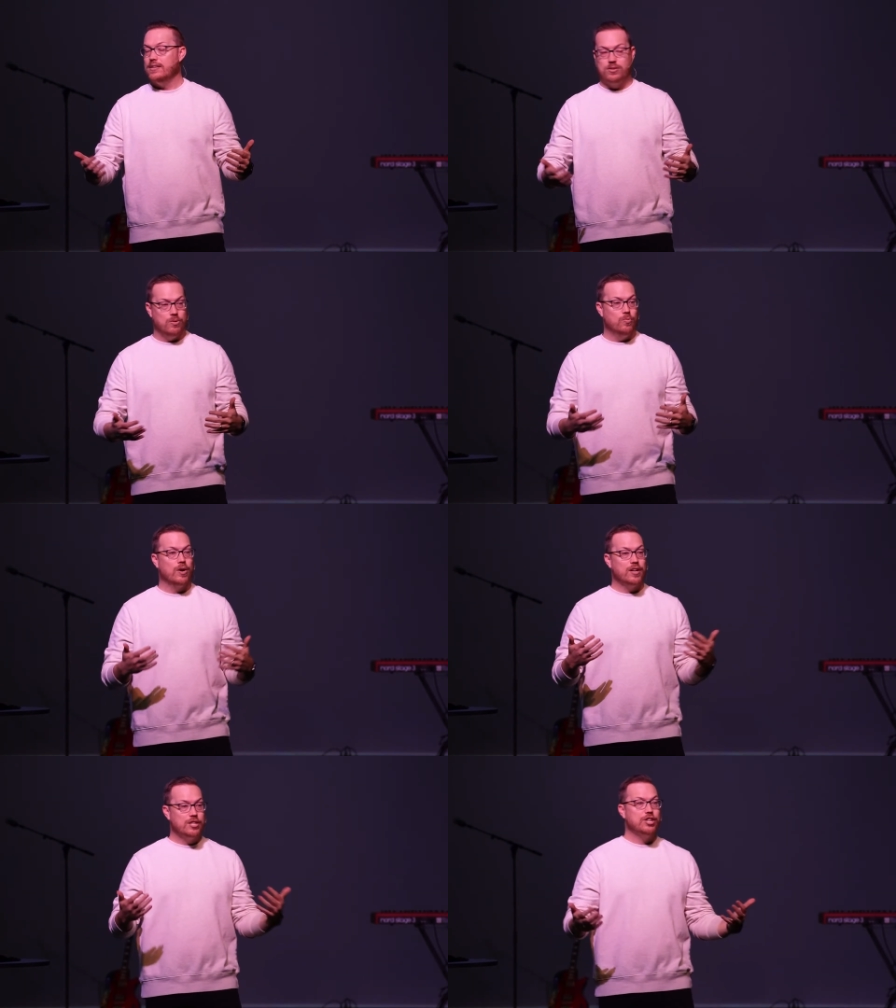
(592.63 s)
And so
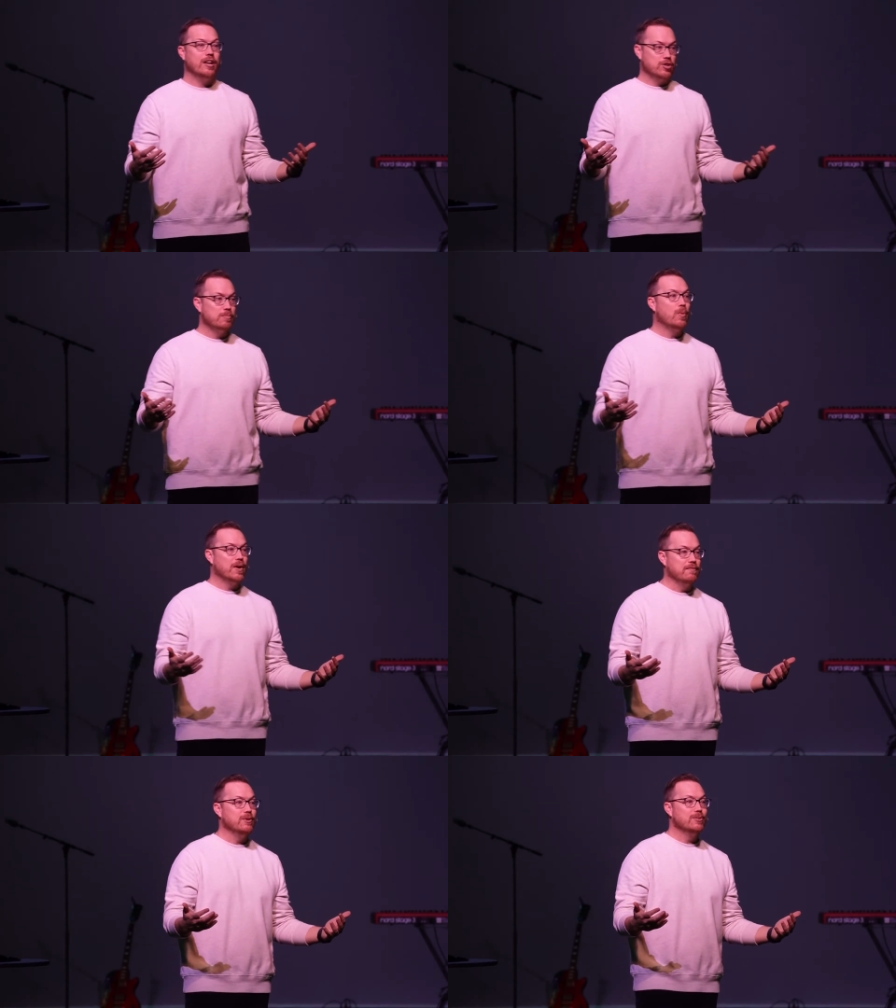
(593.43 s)
we're going to change our
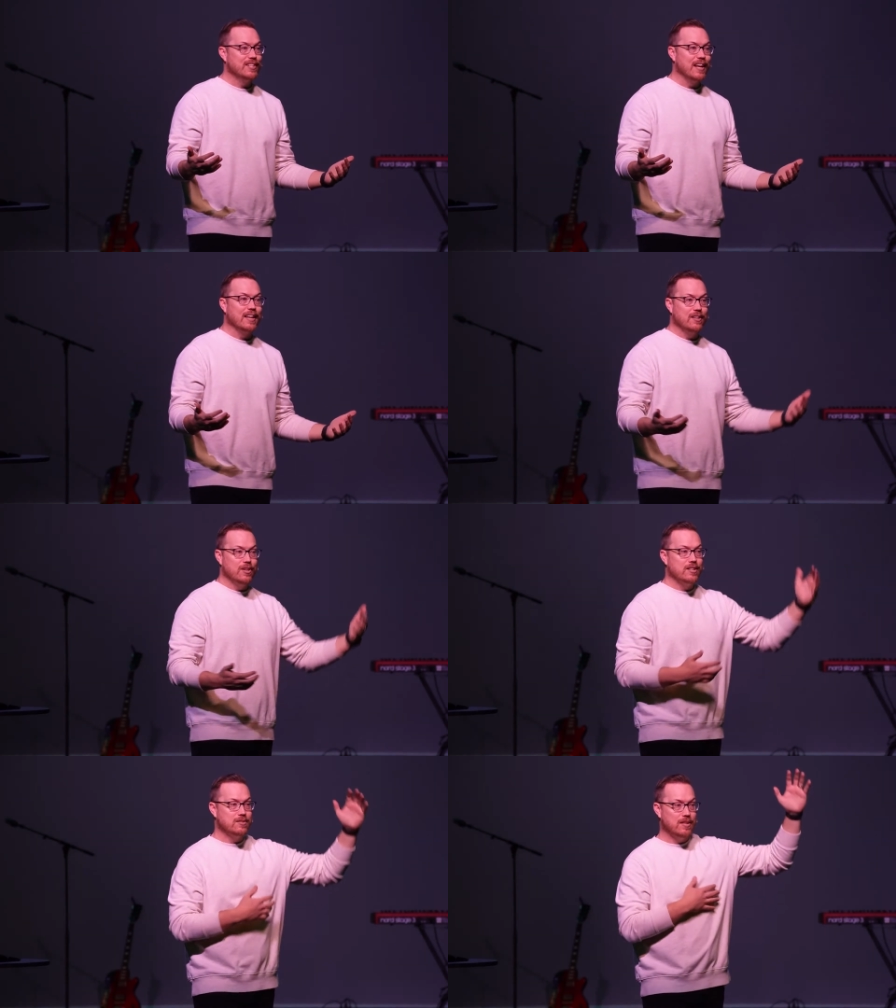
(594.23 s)
point of view today. Can
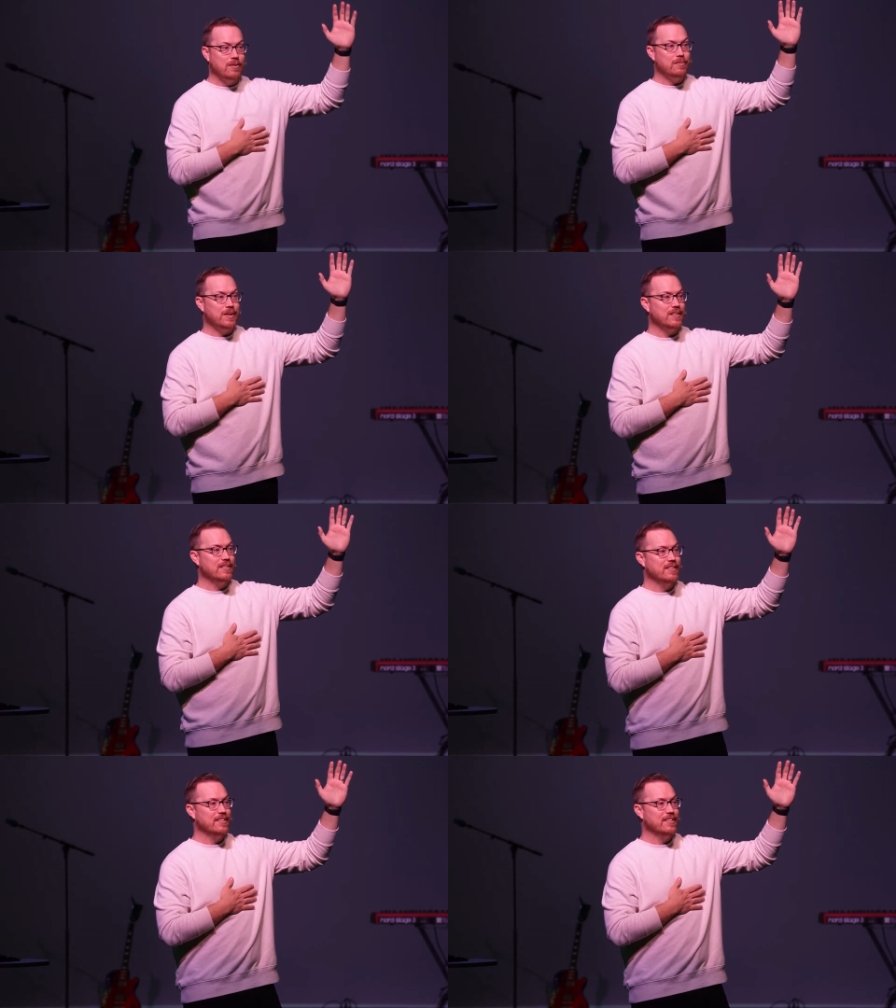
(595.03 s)
you guys do that with me?